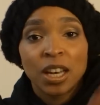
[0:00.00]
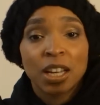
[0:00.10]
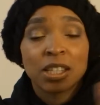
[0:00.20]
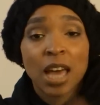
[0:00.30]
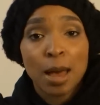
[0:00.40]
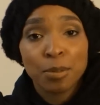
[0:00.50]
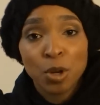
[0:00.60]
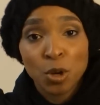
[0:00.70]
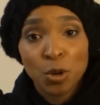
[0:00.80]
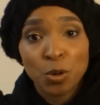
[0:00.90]
a top
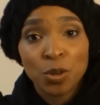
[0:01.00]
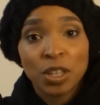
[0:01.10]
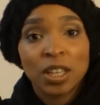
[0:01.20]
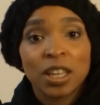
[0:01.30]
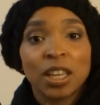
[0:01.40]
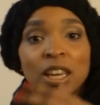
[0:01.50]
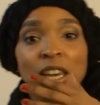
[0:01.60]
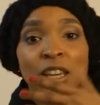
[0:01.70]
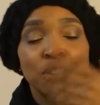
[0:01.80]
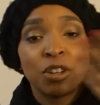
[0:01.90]
coat,
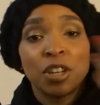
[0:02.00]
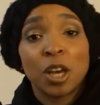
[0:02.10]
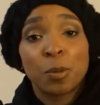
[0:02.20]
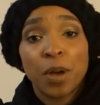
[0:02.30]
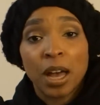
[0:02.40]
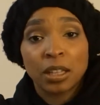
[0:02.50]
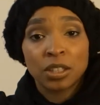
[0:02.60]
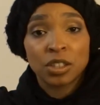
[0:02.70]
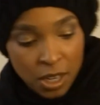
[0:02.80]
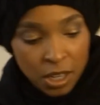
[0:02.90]
and your nail
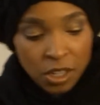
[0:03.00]
polish.